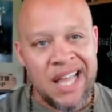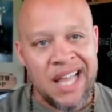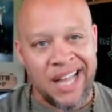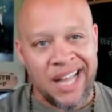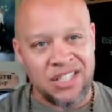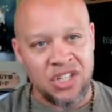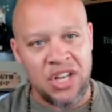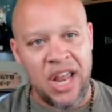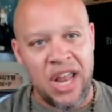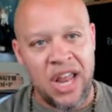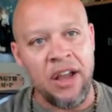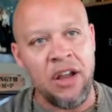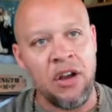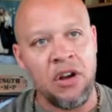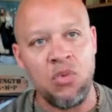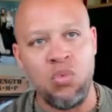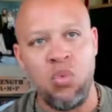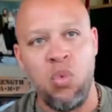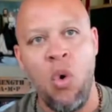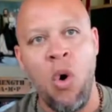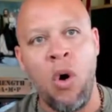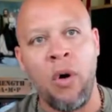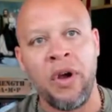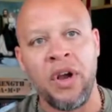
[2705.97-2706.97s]
Like so now you're in
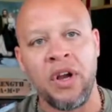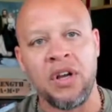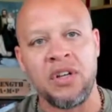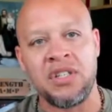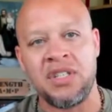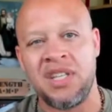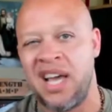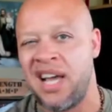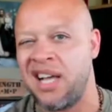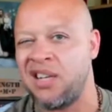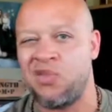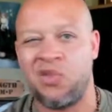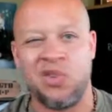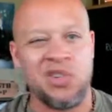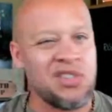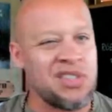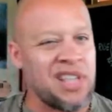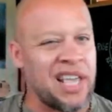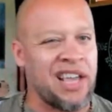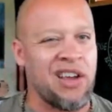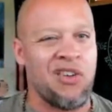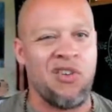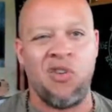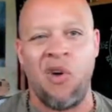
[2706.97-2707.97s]
warrior stage where it's
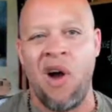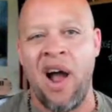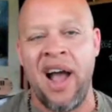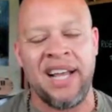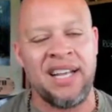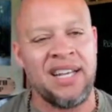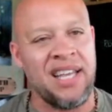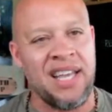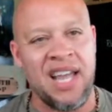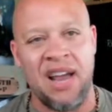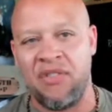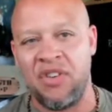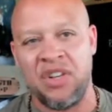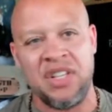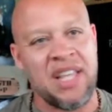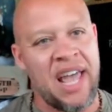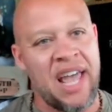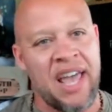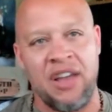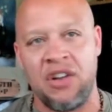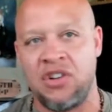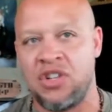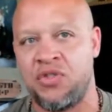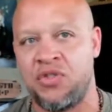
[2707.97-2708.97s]
like grinding every day.
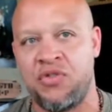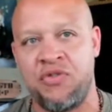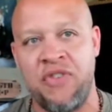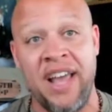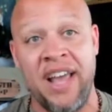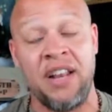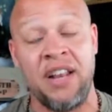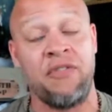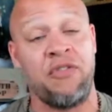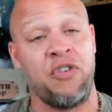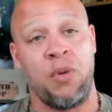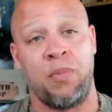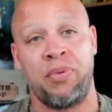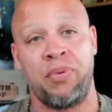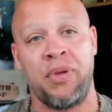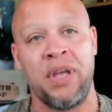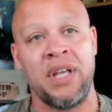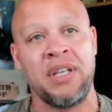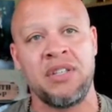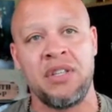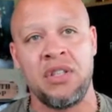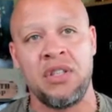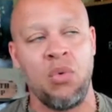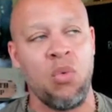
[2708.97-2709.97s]
You're just fighting for your
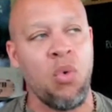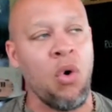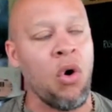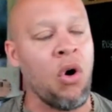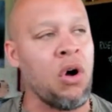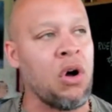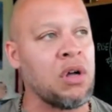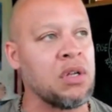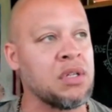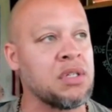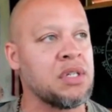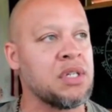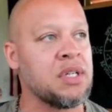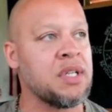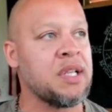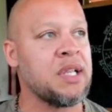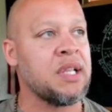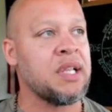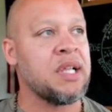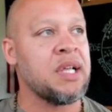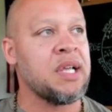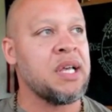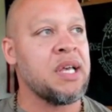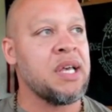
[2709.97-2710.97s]
place in the world.
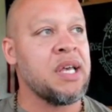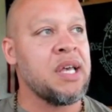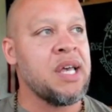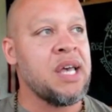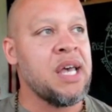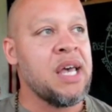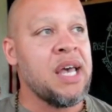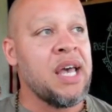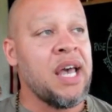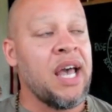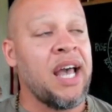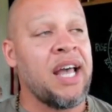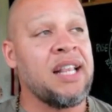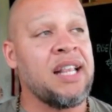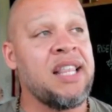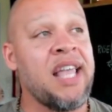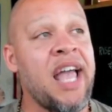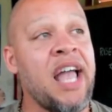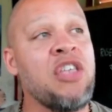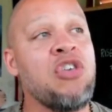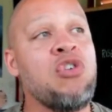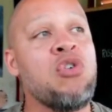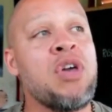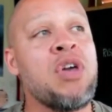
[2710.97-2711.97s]
And
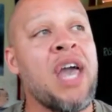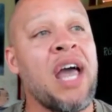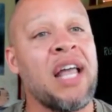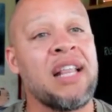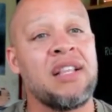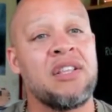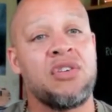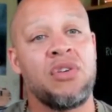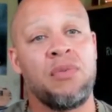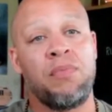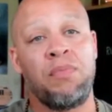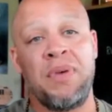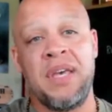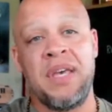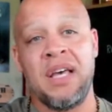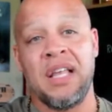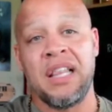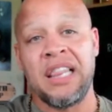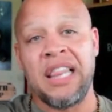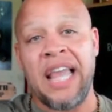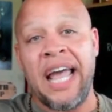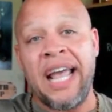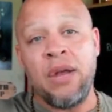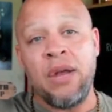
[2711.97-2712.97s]
then you get to be a
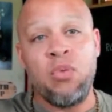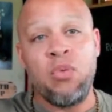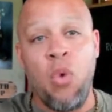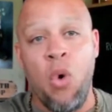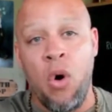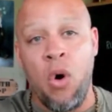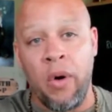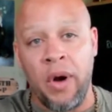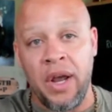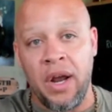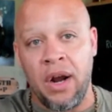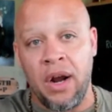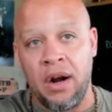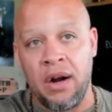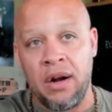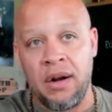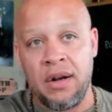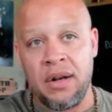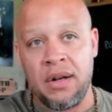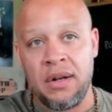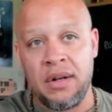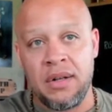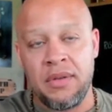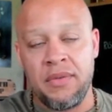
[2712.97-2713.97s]
late warrior.
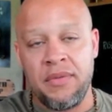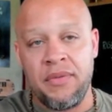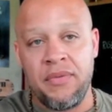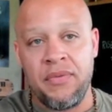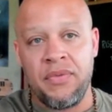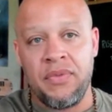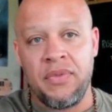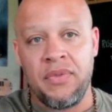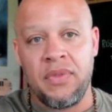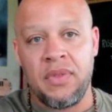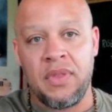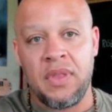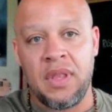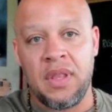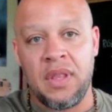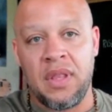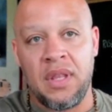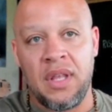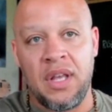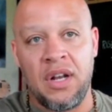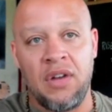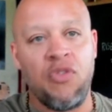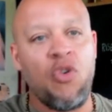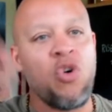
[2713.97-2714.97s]

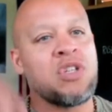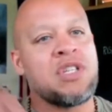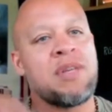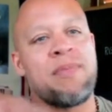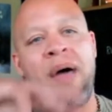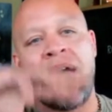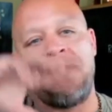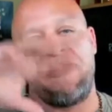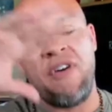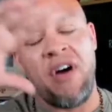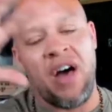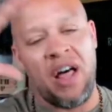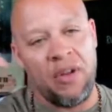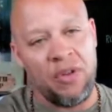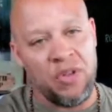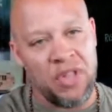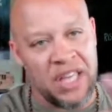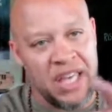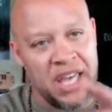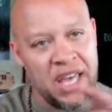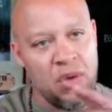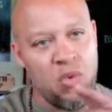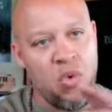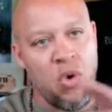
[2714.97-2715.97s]
And of course, I'm not following the
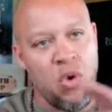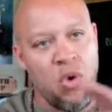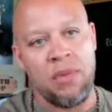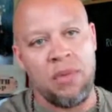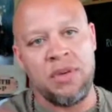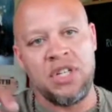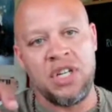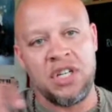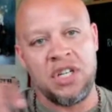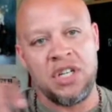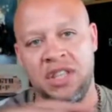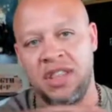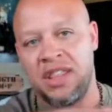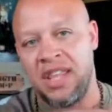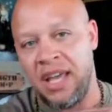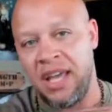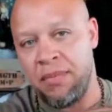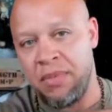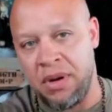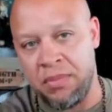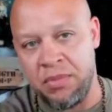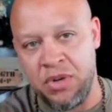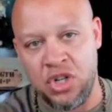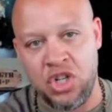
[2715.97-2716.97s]
king, warrior, magician thing,
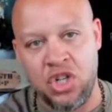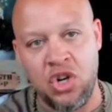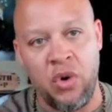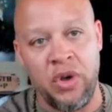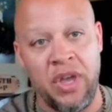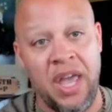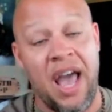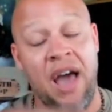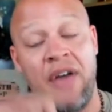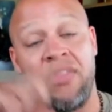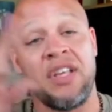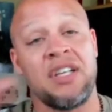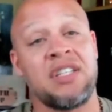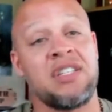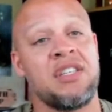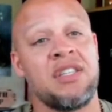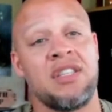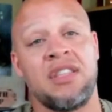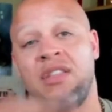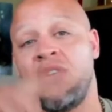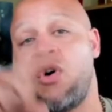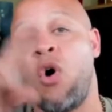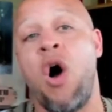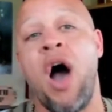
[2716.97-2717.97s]
but I'm just showing you how this
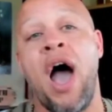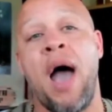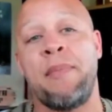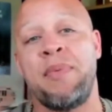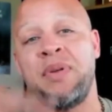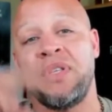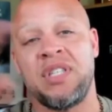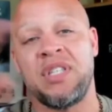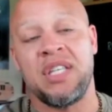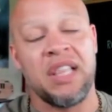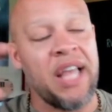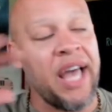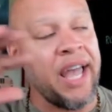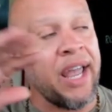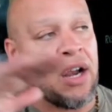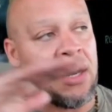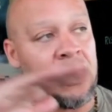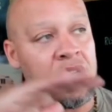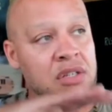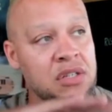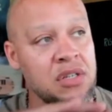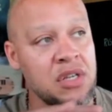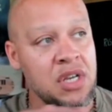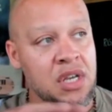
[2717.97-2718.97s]
all happens in
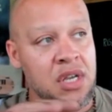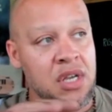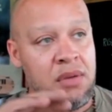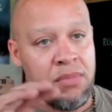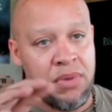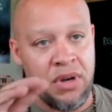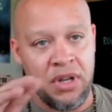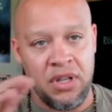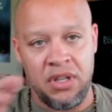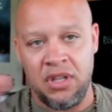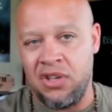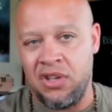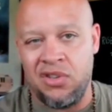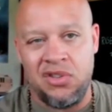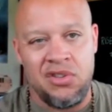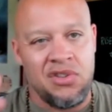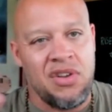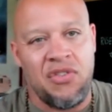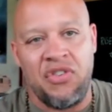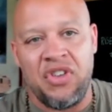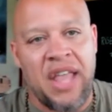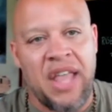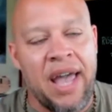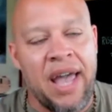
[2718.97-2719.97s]
layers, but use
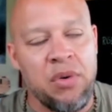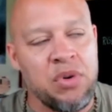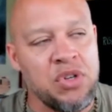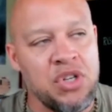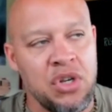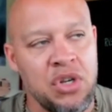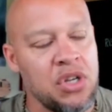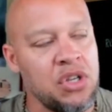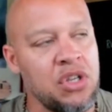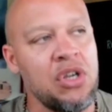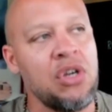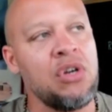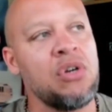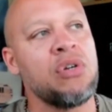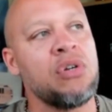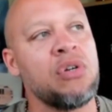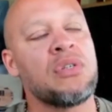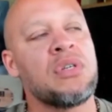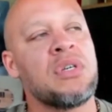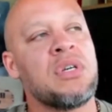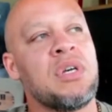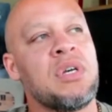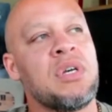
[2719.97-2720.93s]
different language you can use.